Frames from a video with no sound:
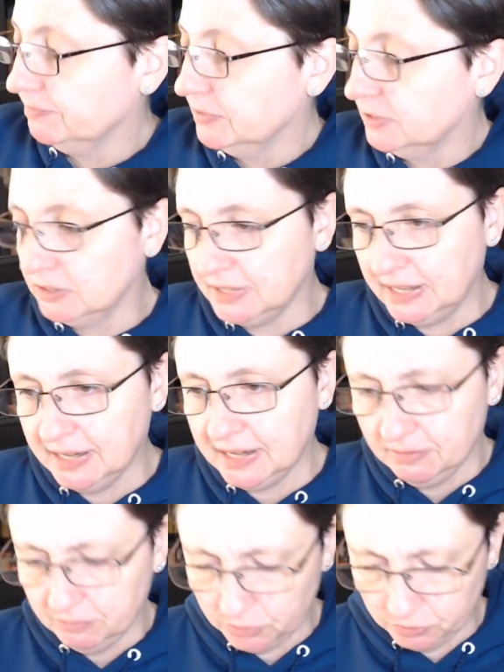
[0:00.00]
So then
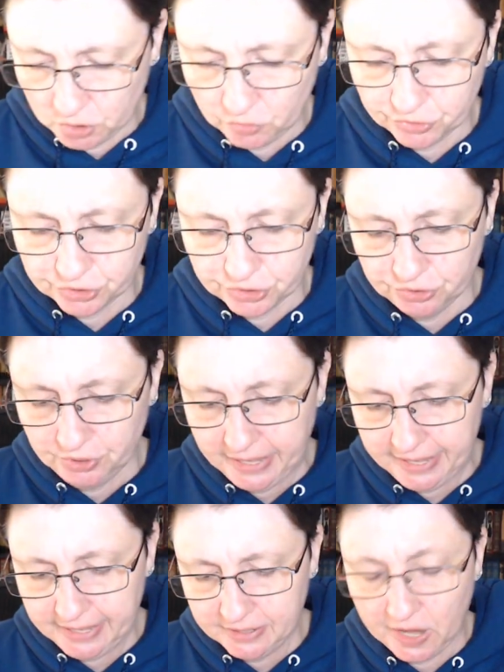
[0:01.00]
I moved over to
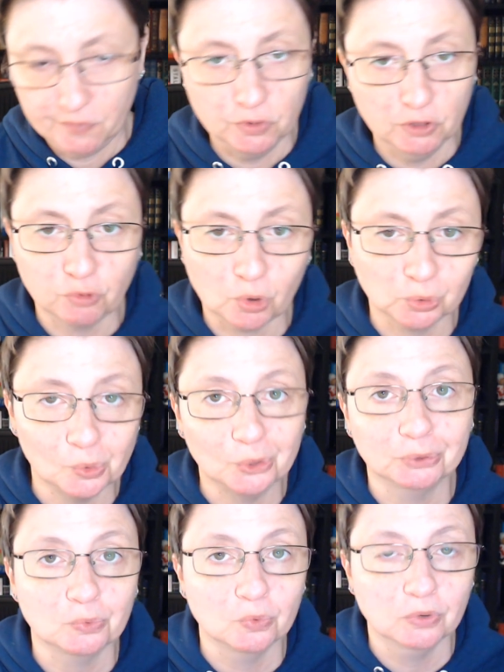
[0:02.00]
a novel of World War,
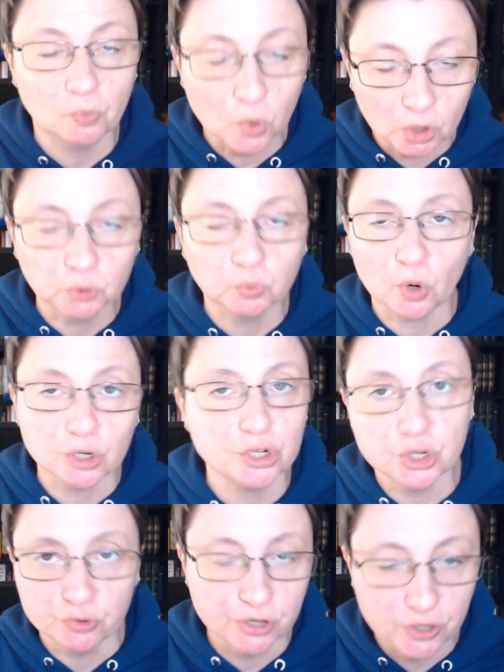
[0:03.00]
World War
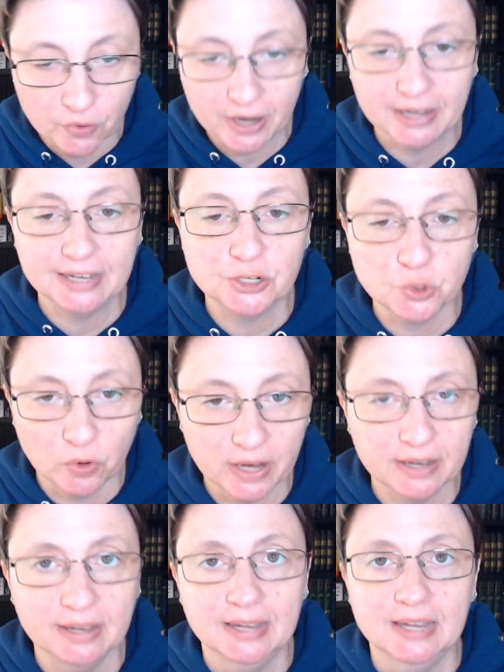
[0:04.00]
II. You know, I enjoy
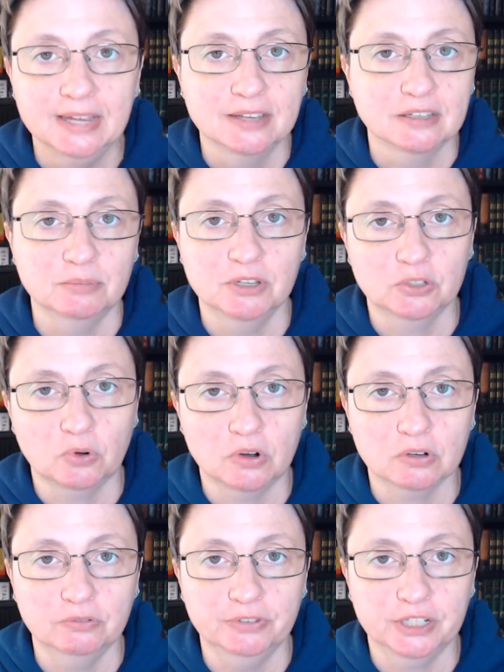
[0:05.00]
some
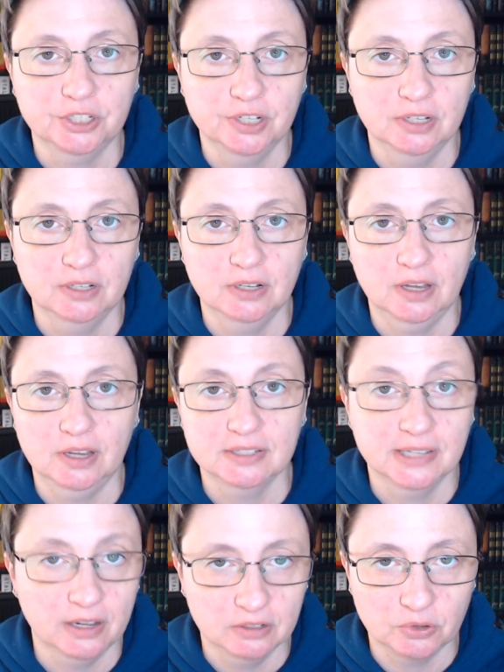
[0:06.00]
historical fiction uh,
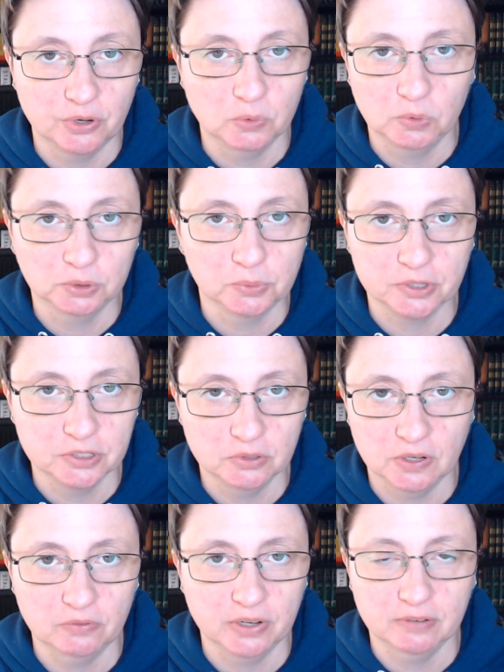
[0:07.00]
set during World War II.
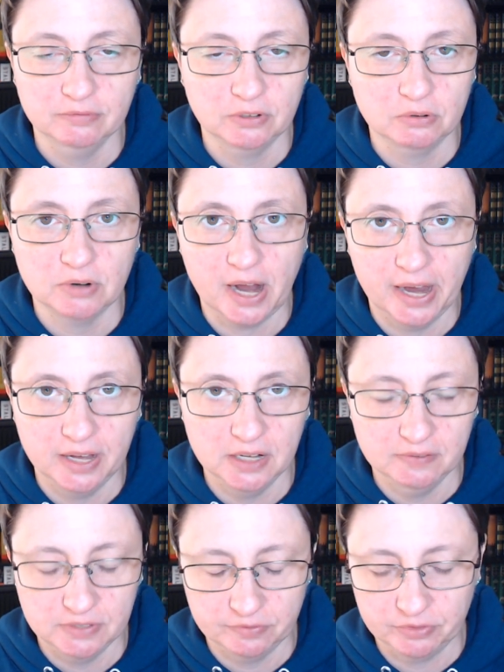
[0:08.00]
I've read a variety
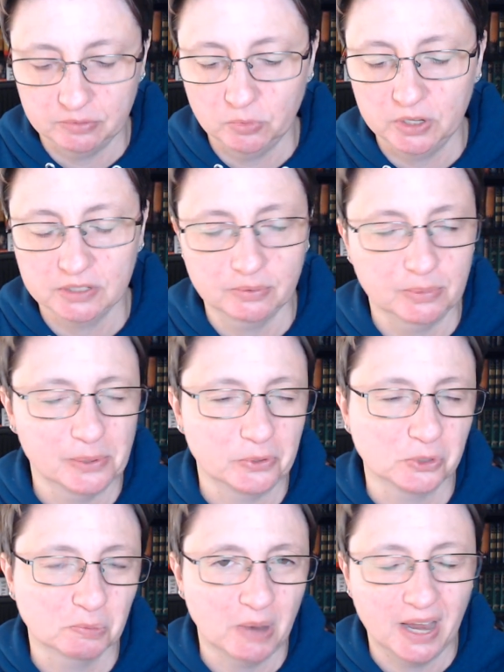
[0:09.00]
of different ones, whether
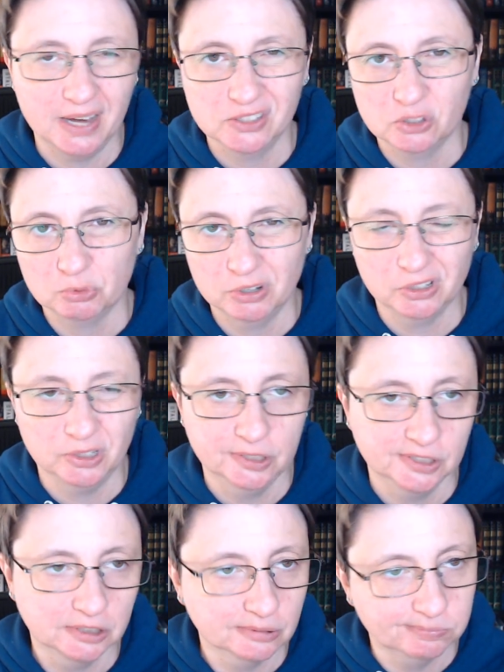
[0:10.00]
spies,
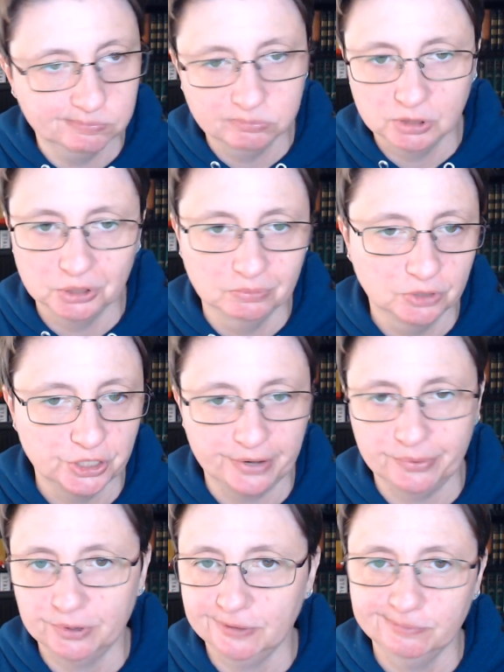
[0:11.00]
thrillers,
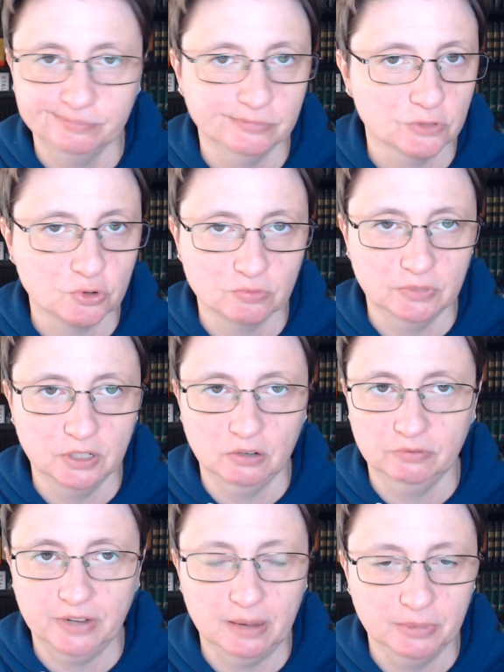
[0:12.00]
general, you know,
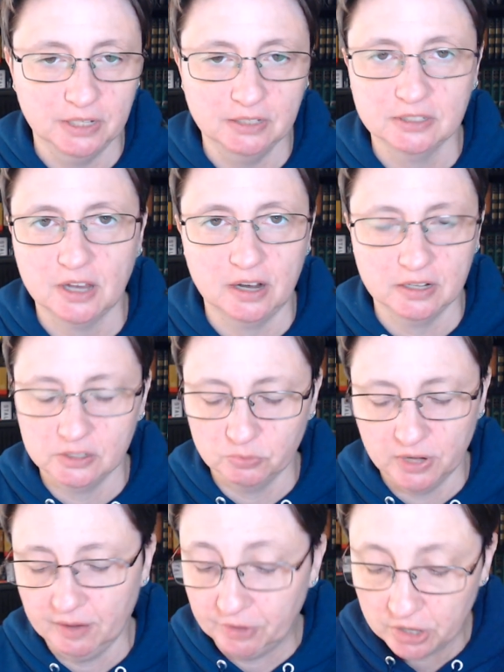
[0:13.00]
family sagas,
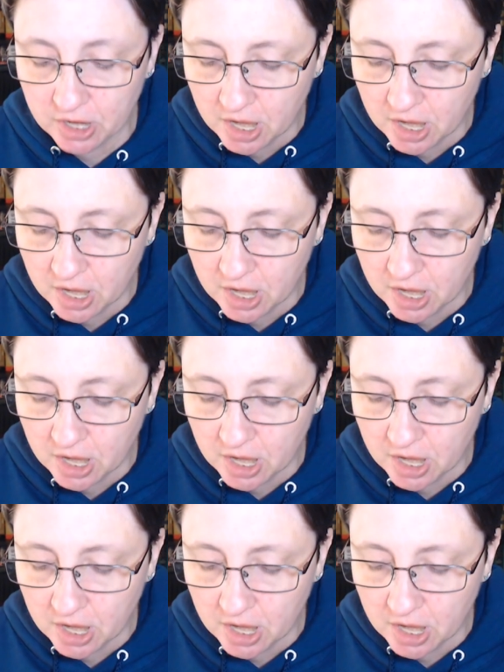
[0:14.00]
whatever.